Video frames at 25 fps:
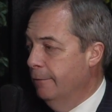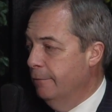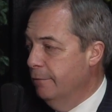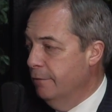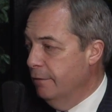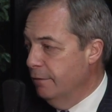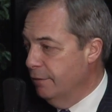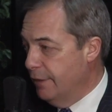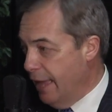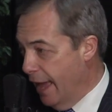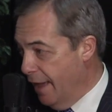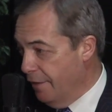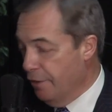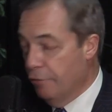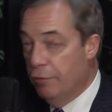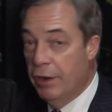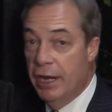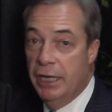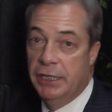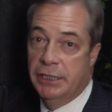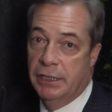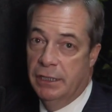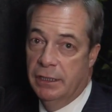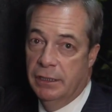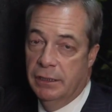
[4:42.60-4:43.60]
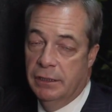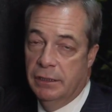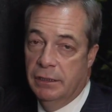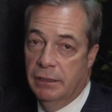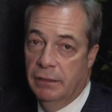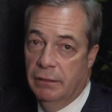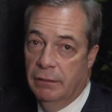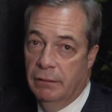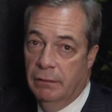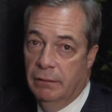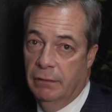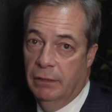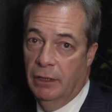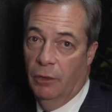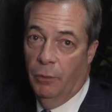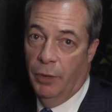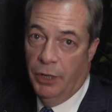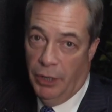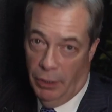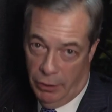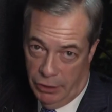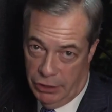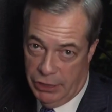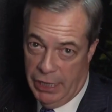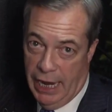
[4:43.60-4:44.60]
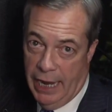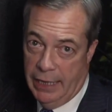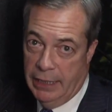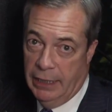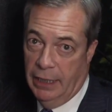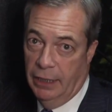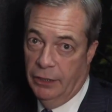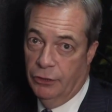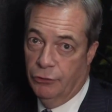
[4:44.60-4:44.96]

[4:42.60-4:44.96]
They're the reasons that we're not standing in